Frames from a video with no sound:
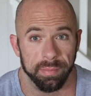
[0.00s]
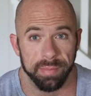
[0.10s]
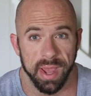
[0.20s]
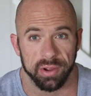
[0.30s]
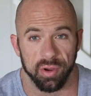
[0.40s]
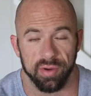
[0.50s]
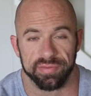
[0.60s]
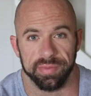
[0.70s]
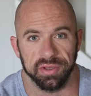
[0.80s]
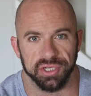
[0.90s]
Back home
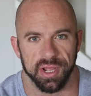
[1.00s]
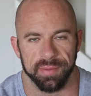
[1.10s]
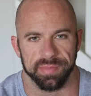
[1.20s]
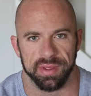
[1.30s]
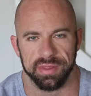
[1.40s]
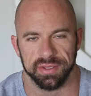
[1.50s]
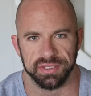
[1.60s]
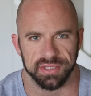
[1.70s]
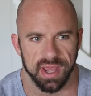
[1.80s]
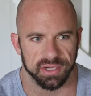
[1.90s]
from the gym.
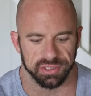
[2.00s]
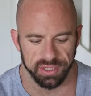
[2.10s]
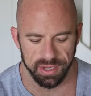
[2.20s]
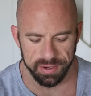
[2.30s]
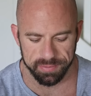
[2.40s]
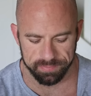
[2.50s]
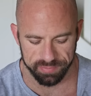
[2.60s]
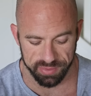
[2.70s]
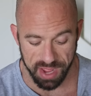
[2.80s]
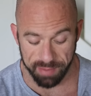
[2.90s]
This is actually
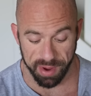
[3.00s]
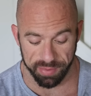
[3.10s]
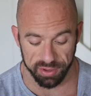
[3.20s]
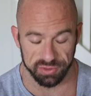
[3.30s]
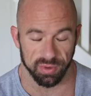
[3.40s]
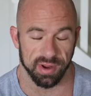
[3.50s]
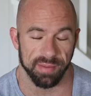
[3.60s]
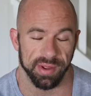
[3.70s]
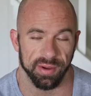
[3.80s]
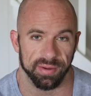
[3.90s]
not my post
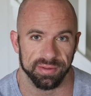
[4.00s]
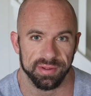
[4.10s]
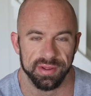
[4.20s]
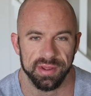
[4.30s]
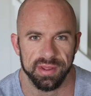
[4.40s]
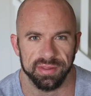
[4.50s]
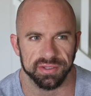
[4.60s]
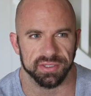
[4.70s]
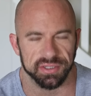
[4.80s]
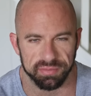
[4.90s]
workout meal.
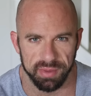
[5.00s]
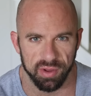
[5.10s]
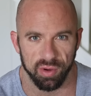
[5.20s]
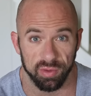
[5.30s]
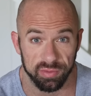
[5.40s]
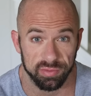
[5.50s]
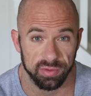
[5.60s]
This is meal